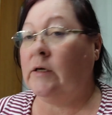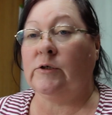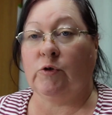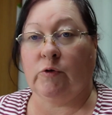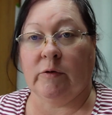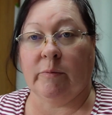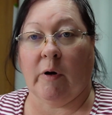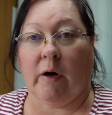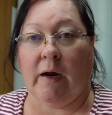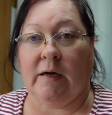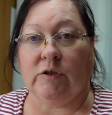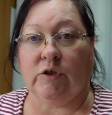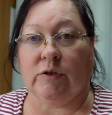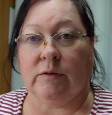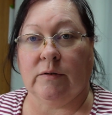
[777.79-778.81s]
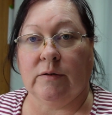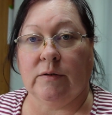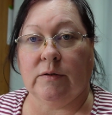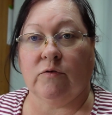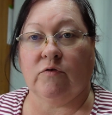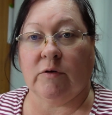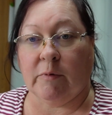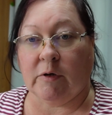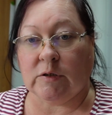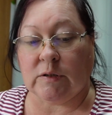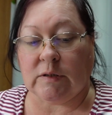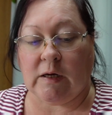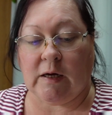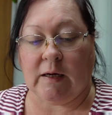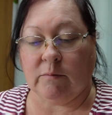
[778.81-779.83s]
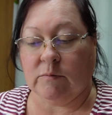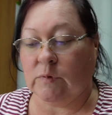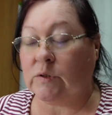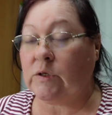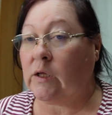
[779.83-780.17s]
trim our edges, trim our seams,